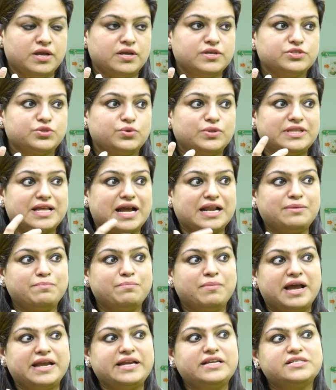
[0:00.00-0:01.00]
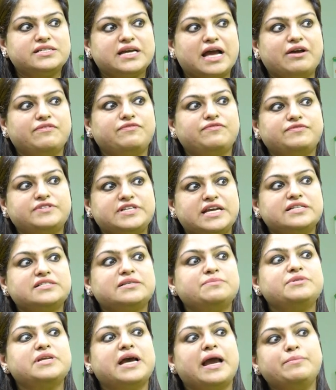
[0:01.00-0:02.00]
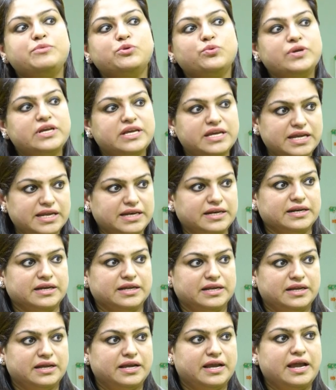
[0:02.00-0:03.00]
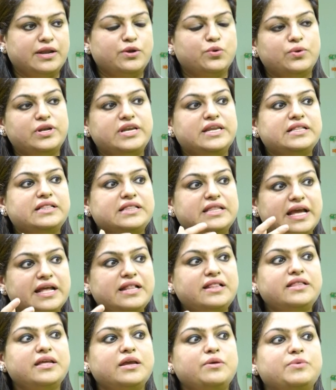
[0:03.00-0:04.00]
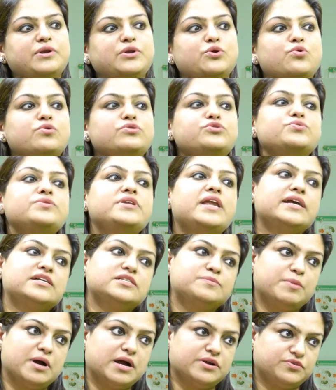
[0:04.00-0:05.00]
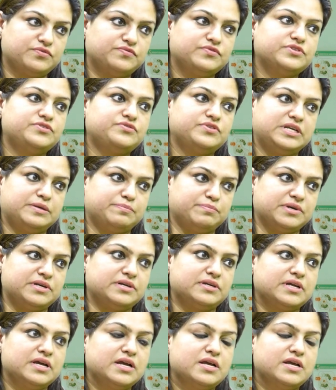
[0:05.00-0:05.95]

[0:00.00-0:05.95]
So that might take some time to heal, and only then they will go to next part of the treatment.